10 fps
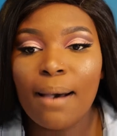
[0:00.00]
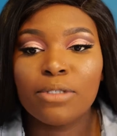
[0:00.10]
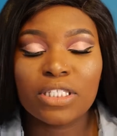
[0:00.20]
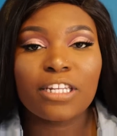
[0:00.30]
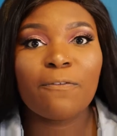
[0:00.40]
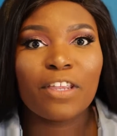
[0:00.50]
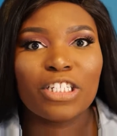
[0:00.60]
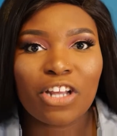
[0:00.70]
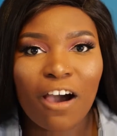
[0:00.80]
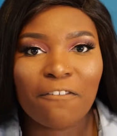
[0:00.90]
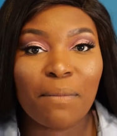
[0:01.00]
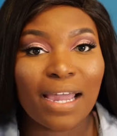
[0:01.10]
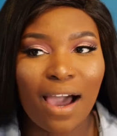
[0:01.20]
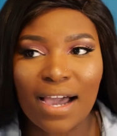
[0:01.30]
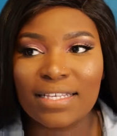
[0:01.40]
I'm just gonna finish off
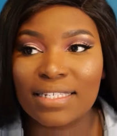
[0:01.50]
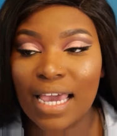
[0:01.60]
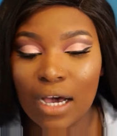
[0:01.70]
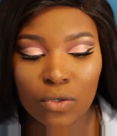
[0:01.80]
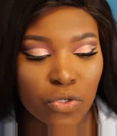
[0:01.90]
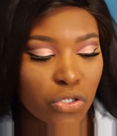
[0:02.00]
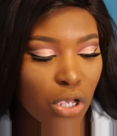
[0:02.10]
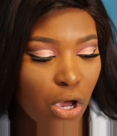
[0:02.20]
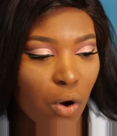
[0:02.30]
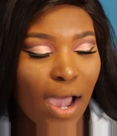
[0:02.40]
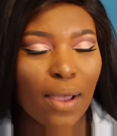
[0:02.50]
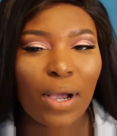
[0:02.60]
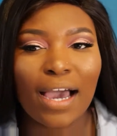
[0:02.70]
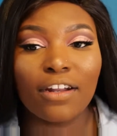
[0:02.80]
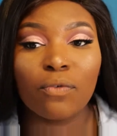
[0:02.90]
my eyes now. So I
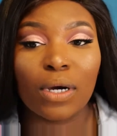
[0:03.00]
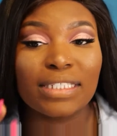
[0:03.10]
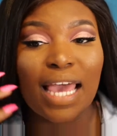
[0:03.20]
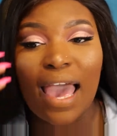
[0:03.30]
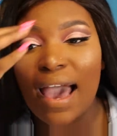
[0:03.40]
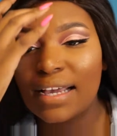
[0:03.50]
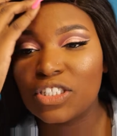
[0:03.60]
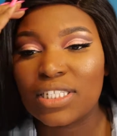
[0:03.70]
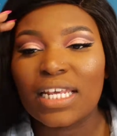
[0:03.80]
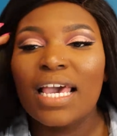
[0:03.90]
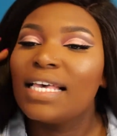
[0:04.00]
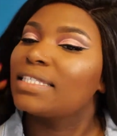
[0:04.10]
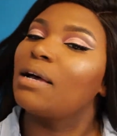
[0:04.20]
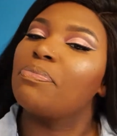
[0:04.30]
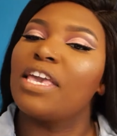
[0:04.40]
kind of want to add just
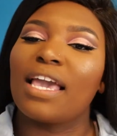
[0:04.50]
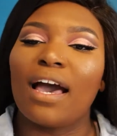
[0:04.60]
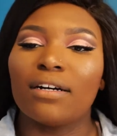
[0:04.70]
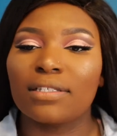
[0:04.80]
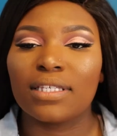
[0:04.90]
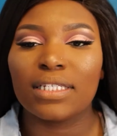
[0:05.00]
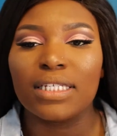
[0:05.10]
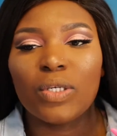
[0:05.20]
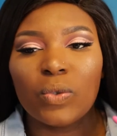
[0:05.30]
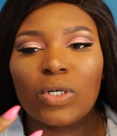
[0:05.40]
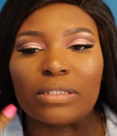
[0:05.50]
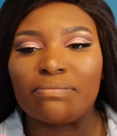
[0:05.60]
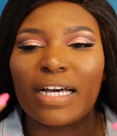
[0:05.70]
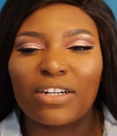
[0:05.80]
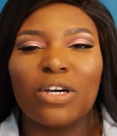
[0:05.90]
something else to,
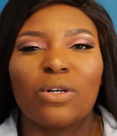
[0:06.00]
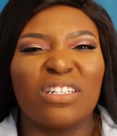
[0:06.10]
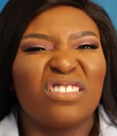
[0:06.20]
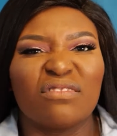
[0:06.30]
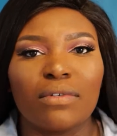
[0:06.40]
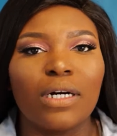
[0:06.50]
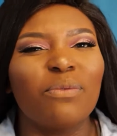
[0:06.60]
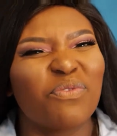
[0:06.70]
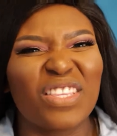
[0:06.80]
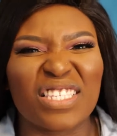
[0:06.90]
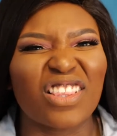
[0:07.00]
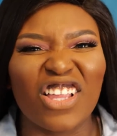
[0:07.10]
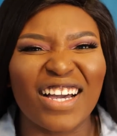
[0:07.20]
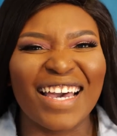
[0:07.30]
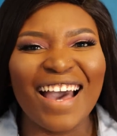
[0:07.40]
I don't know, this
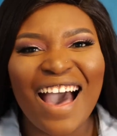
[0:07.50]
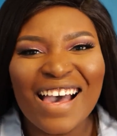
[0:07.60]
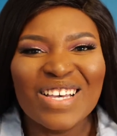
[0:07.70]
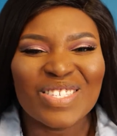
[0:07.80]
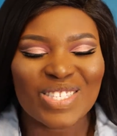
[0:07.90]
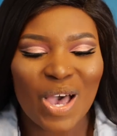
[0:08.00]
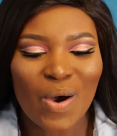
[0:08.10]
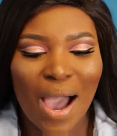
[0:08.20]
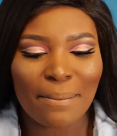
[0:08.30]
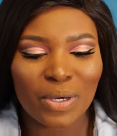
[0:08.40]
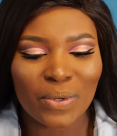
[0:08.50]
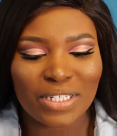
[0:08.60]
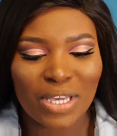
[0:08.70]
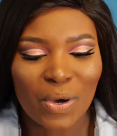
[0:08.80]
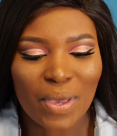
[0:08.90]
look. So I'm
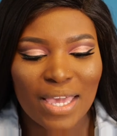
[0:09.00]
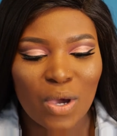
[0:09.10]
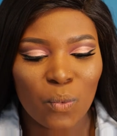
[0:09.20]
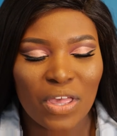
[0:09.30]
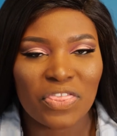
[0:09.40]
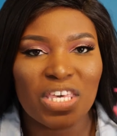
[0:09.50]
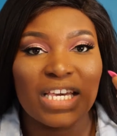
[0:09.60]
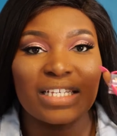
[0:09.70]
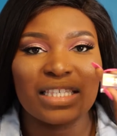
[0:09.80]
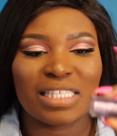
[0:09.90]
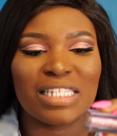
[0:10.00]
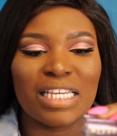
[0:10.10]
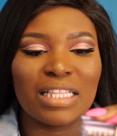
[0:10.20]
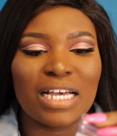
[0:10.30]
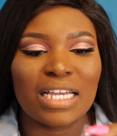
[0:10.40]
going to go in with the
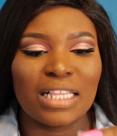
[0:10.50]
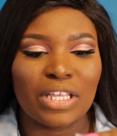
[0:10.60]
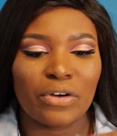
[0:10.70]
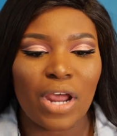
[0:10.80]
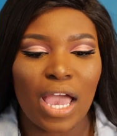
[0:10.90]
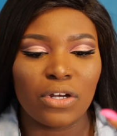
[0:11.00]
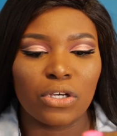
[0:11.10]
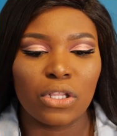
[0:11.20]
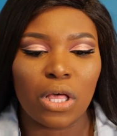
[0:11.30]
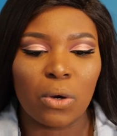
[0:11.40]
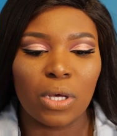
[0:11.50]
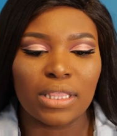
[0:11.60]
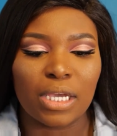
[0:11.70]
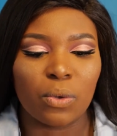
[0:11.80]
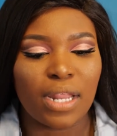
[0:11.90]
Stila Glitter and Glow
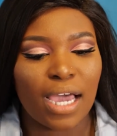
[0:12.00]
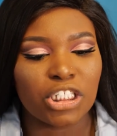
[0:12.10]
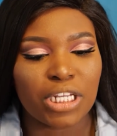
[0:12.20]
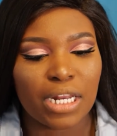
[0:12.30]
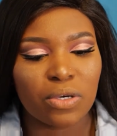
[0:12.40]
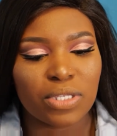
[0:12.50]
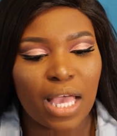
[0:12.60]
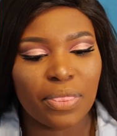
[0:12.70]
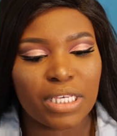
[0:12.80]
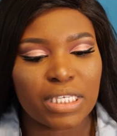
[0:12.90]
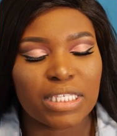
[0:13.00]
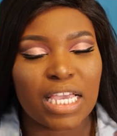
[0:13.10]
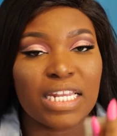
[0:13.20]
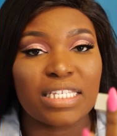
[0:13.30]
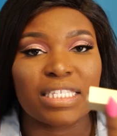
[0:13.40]
Liquid Eyeshadows, and this is
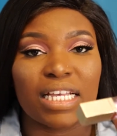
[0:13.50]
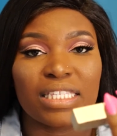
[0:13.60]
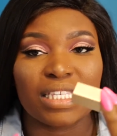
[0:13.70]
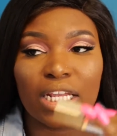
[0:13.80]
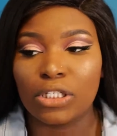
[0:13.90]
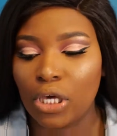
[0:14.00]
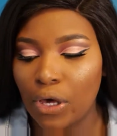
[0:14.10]
in Sunset